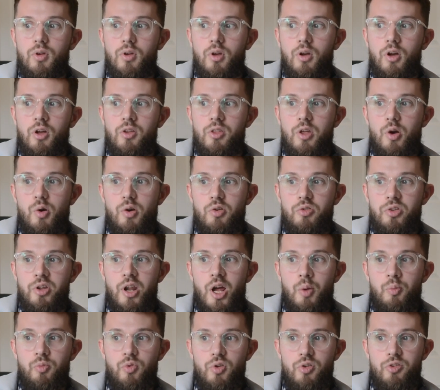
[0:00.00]
there was an
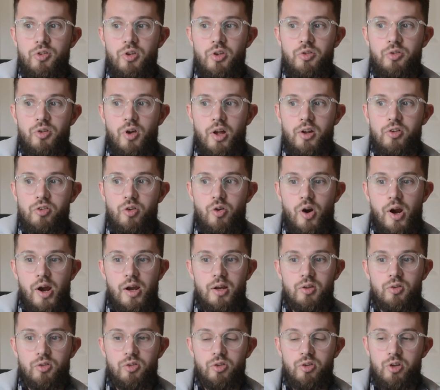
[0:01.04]
emphasis on
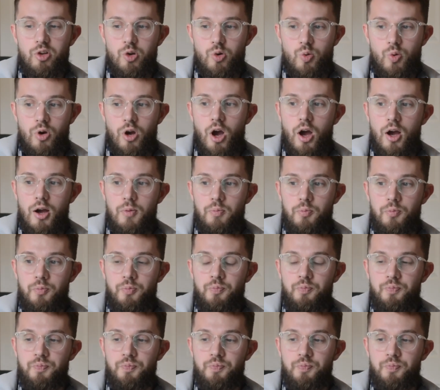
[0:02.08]
trying to,